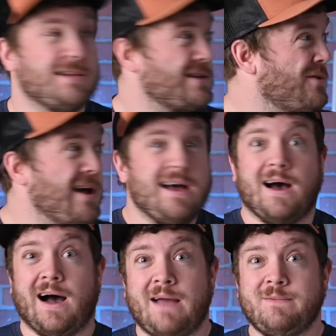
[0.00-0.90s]
So
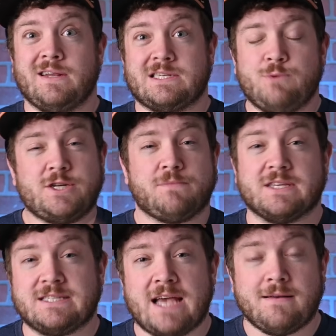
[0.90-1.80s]
I'm going to switch up
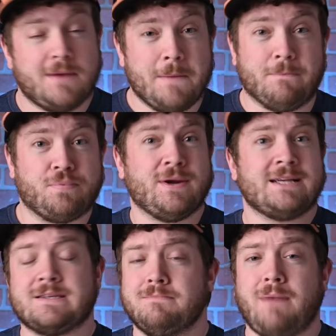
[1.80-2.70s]
the set, bring
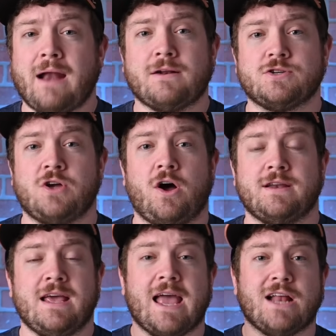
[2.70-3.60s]
some monitors
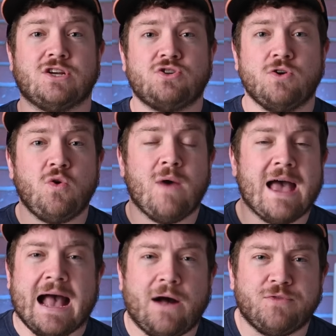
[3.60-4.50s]
on, and show you
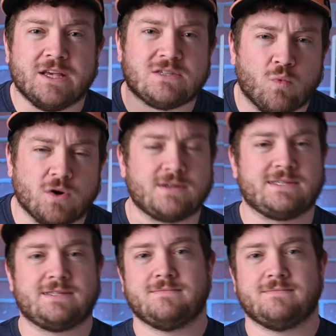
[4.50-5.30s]
how this works.